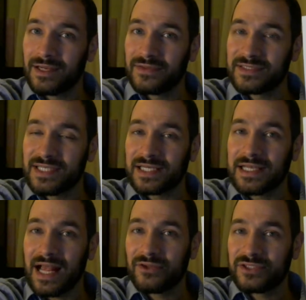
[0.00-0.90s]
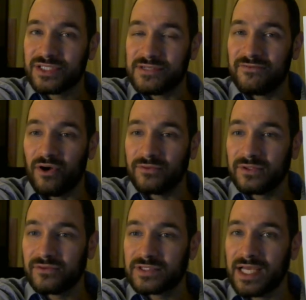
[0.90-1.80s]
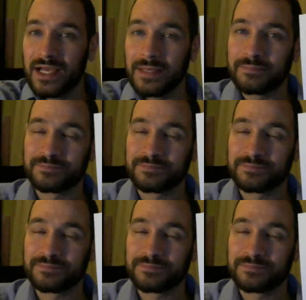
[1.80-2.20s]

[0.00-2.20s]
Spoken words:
and the technology's evolved over time.